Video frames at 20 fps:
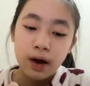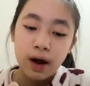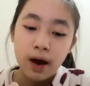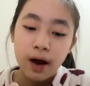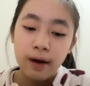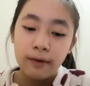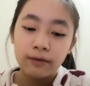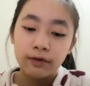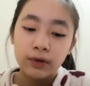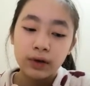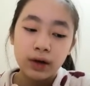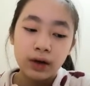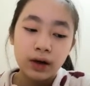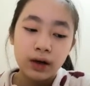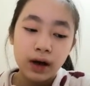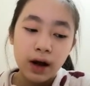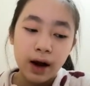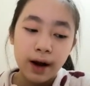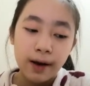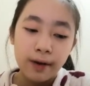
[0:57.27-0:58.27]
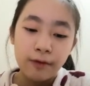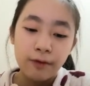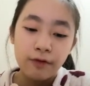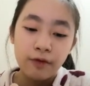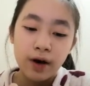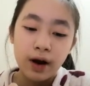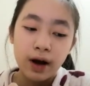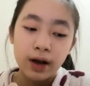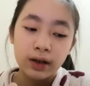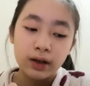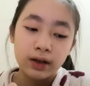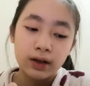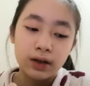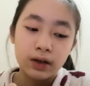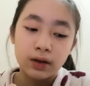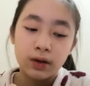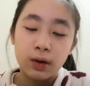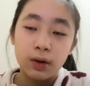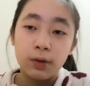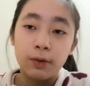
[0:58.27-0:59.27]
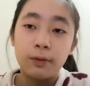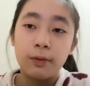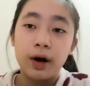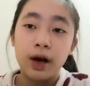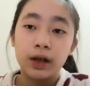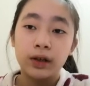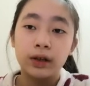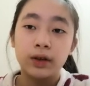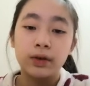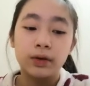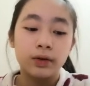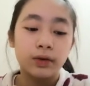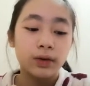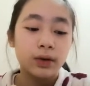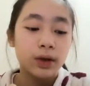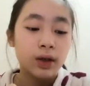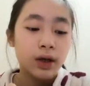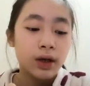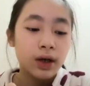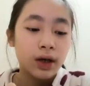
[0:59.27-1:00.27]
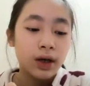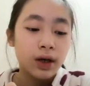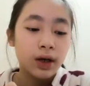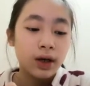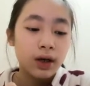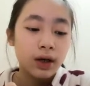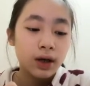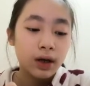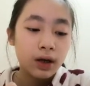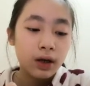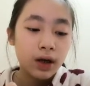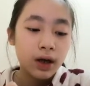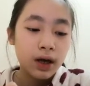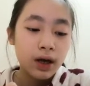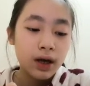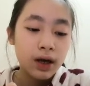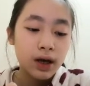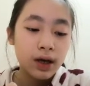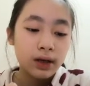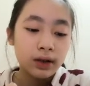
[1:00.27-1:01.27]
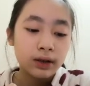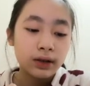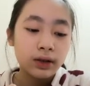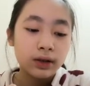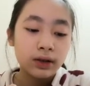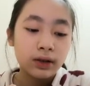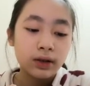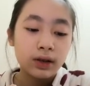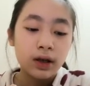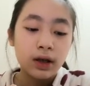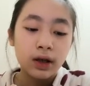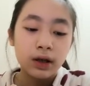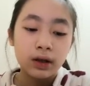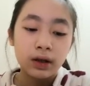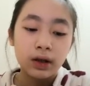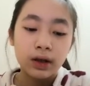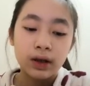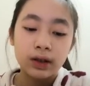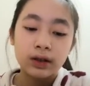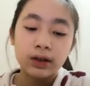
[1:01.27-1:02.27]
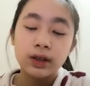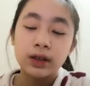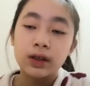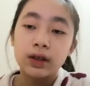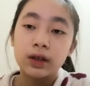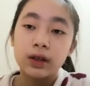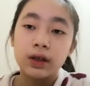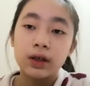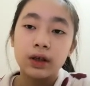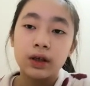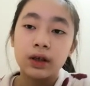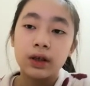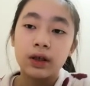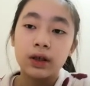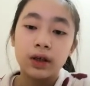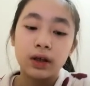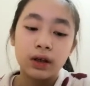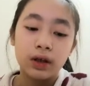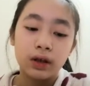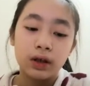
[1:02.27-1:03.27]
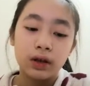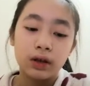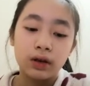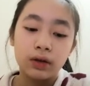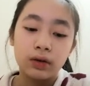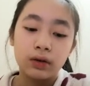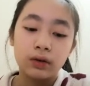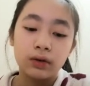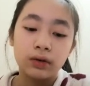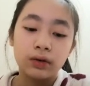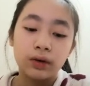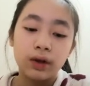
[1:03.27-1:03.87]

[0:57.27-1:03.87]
After I fry the tomato, add the eggs into